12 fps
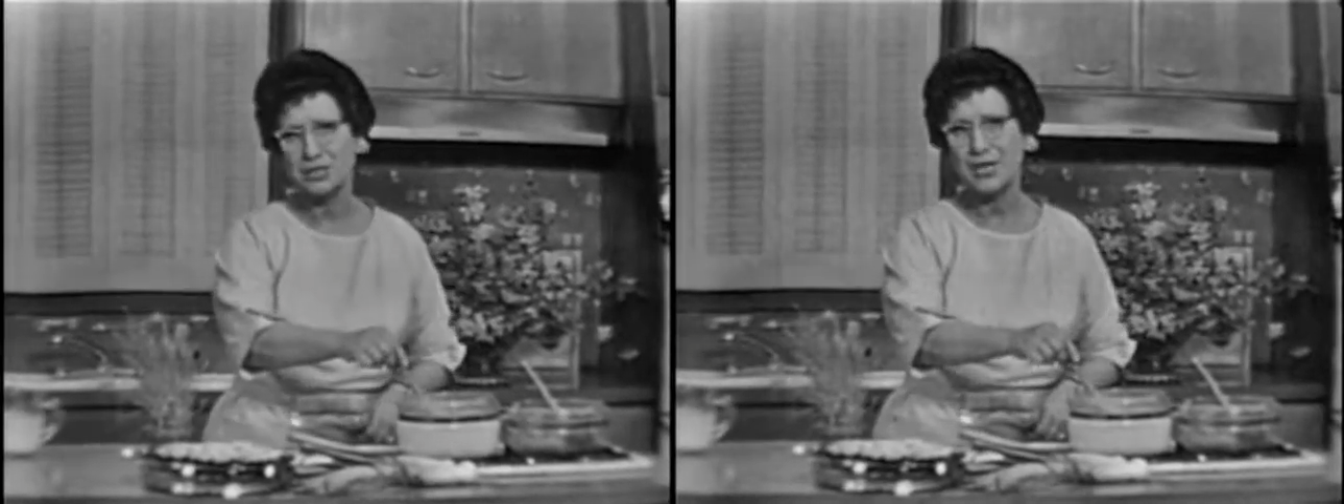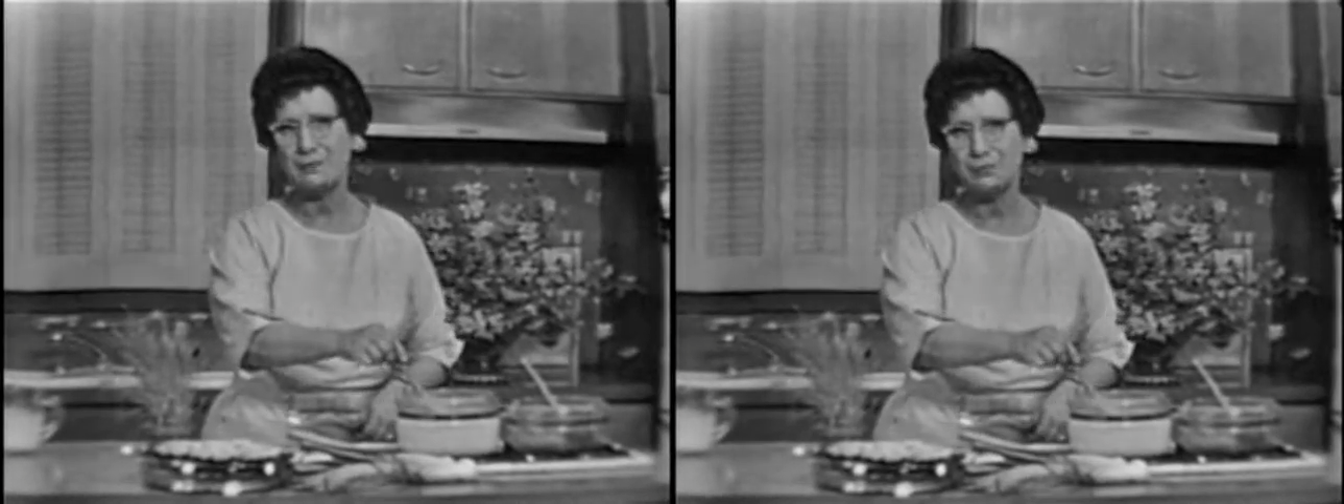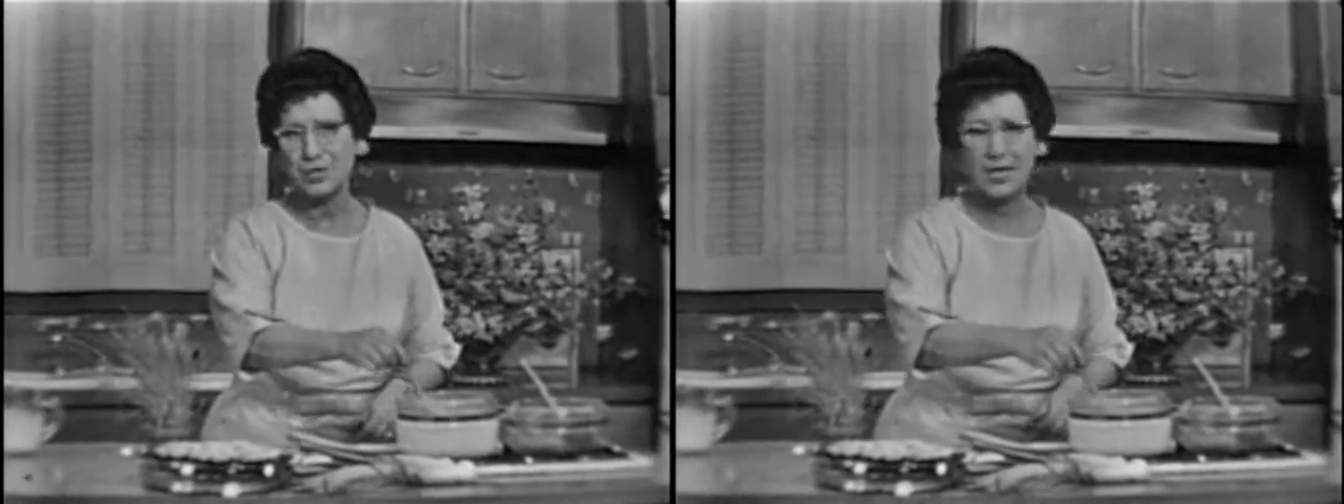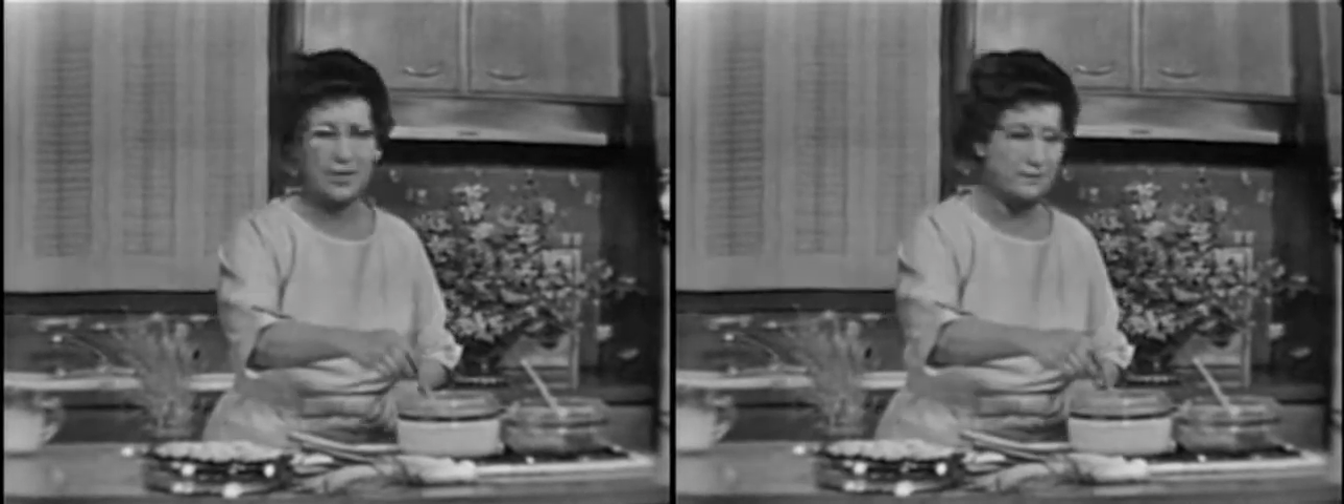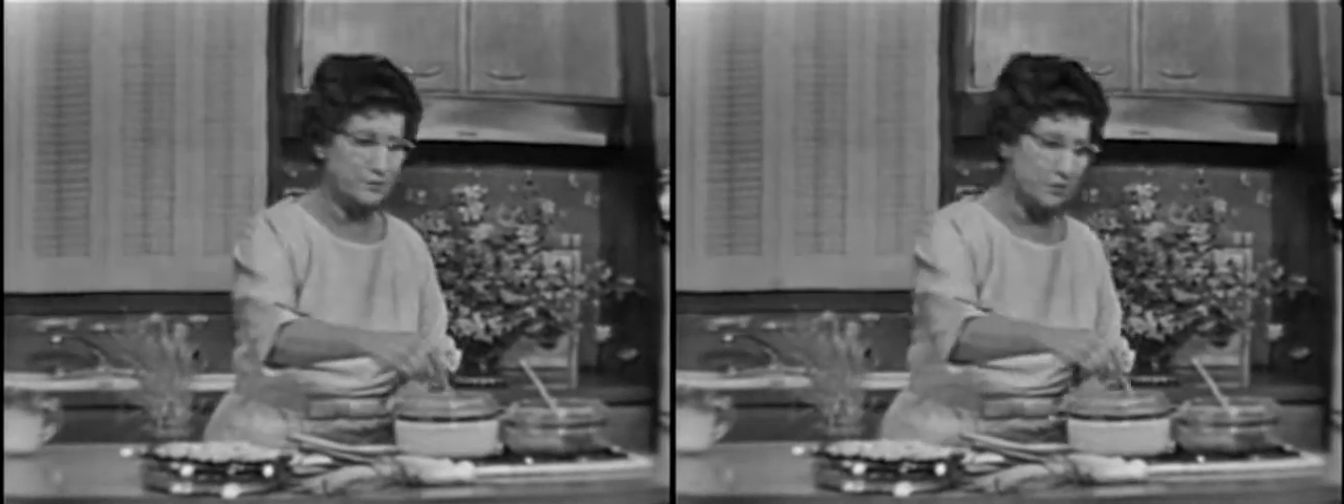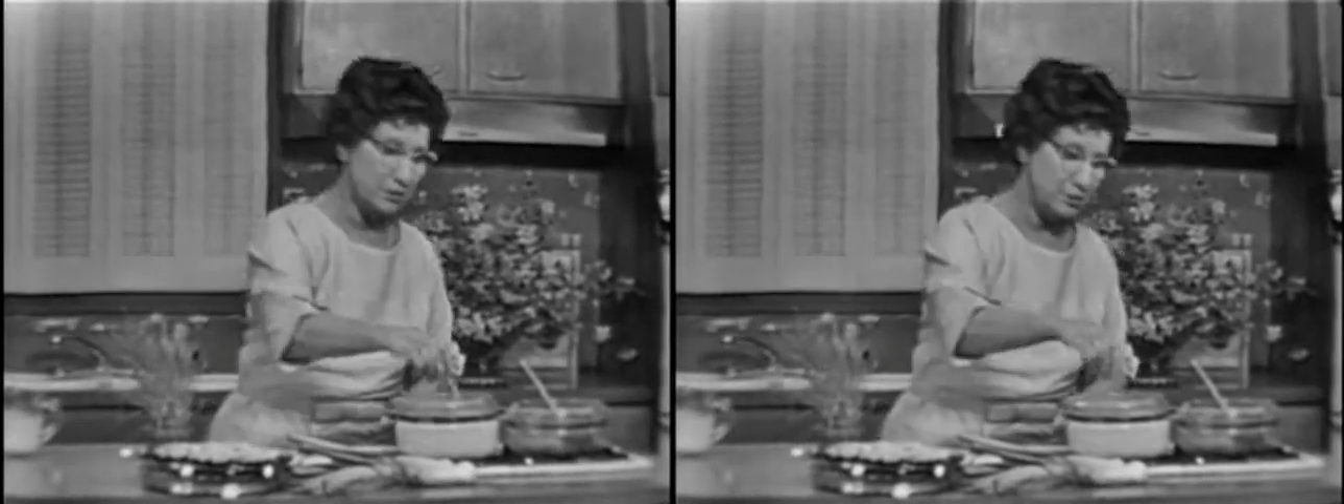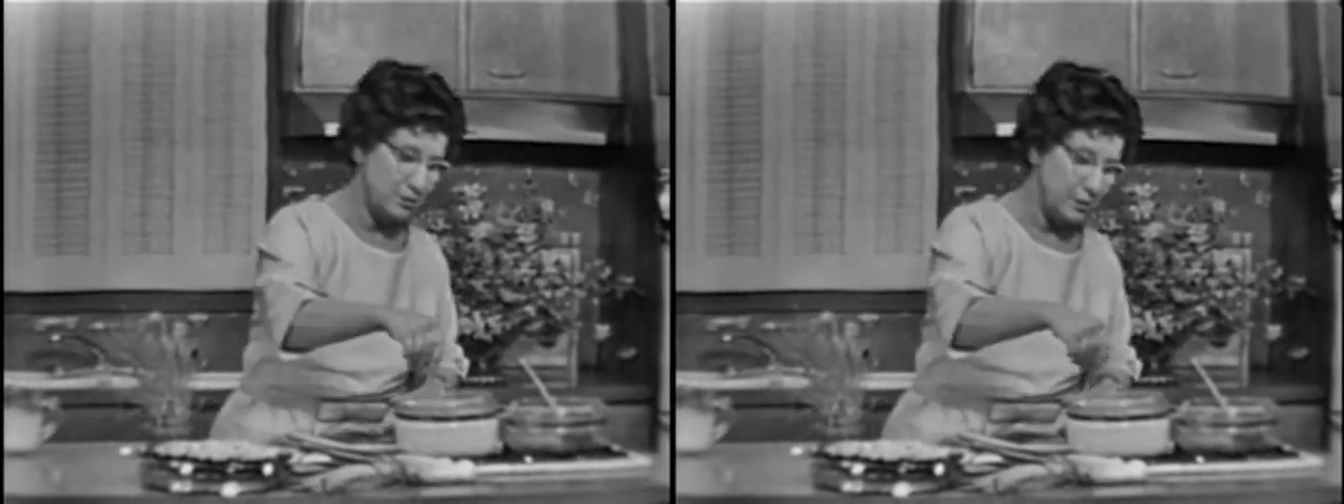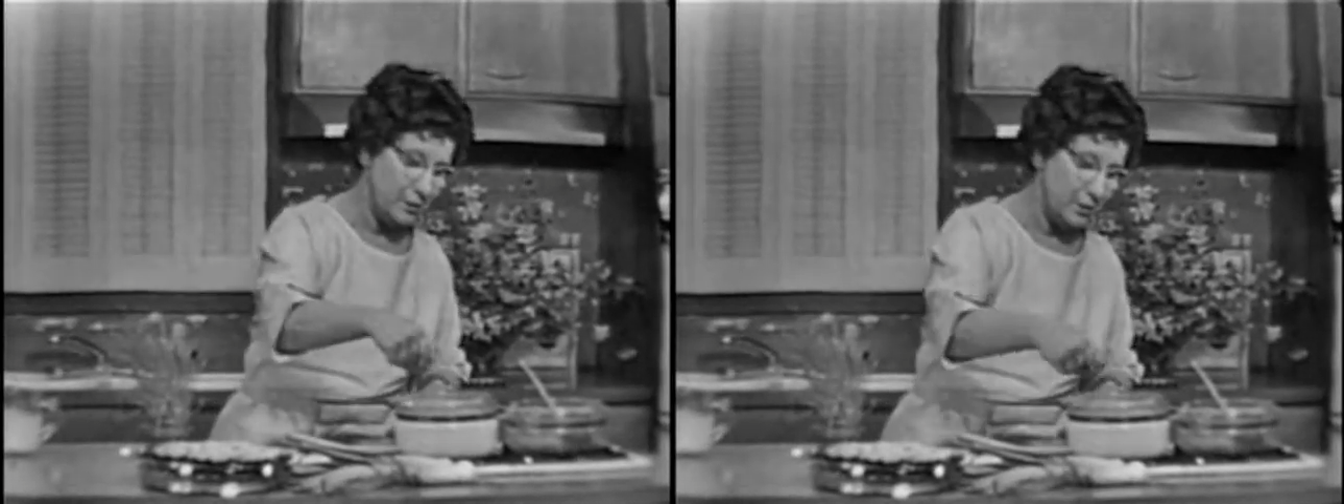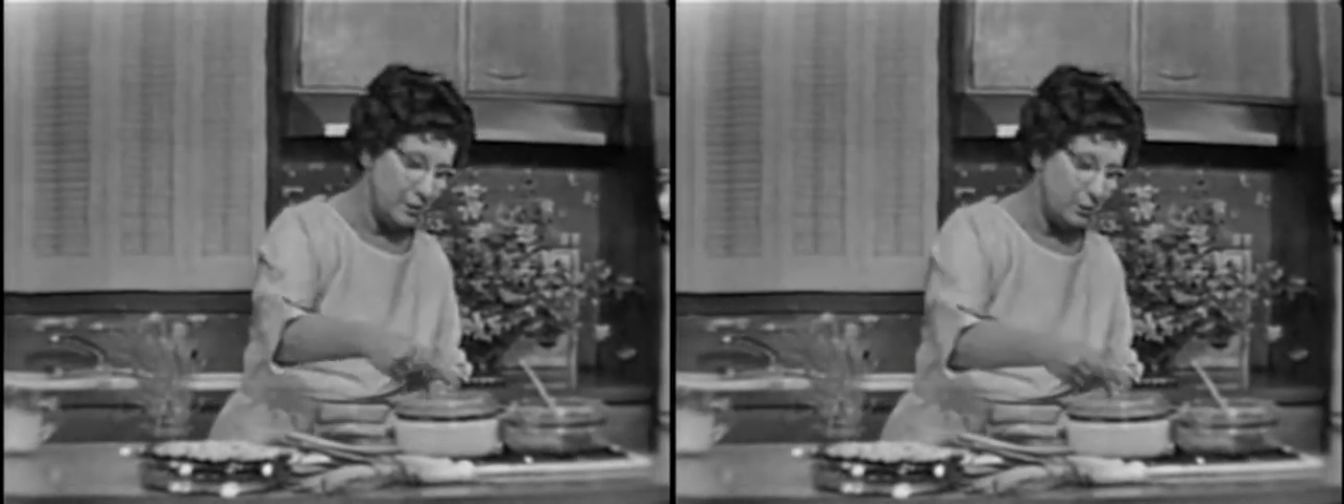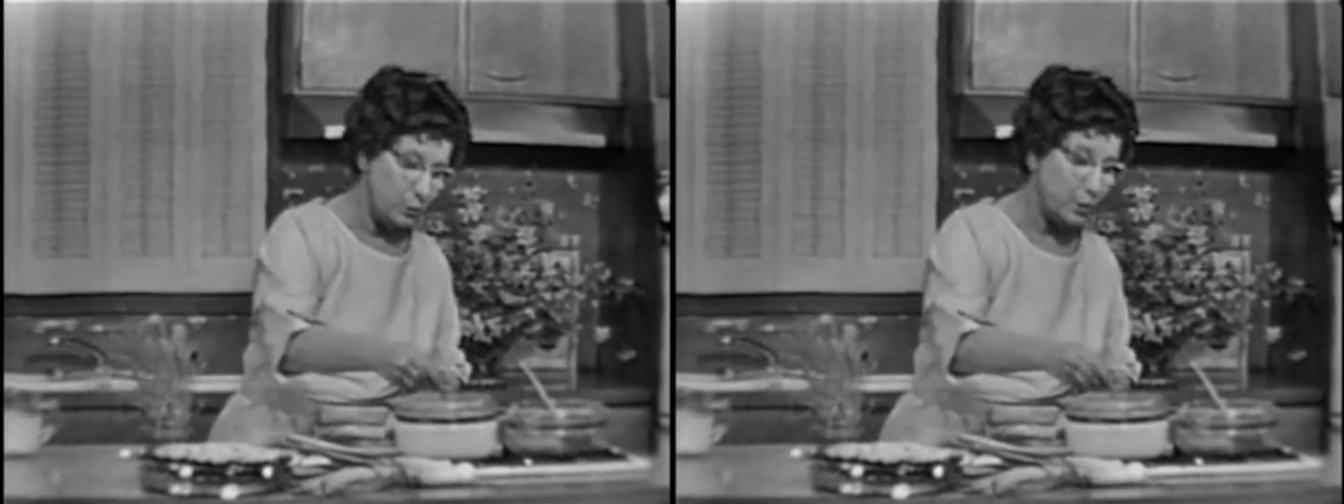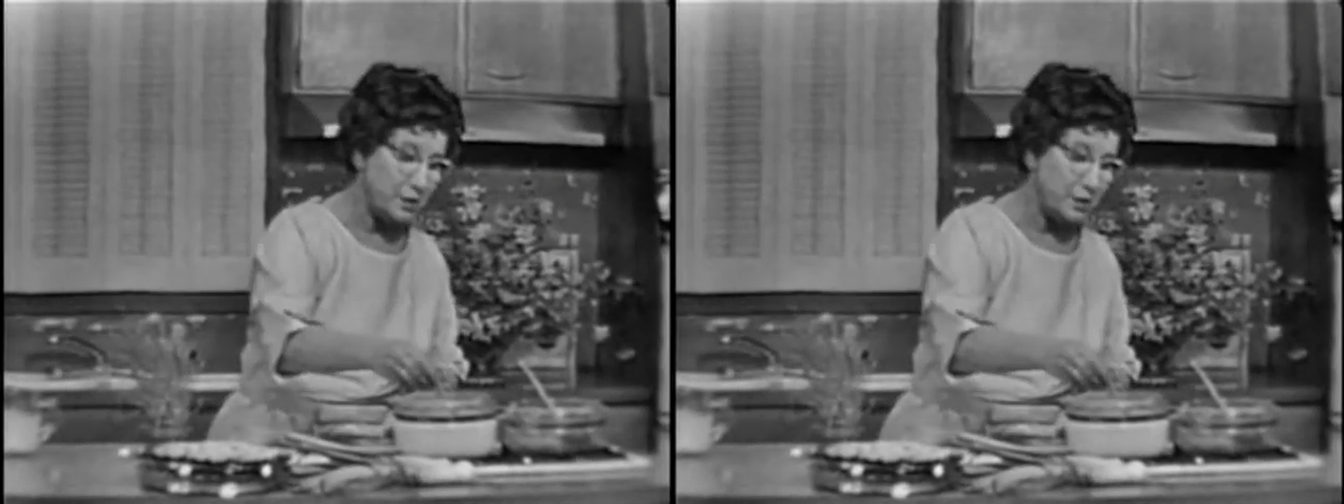chopped chives. We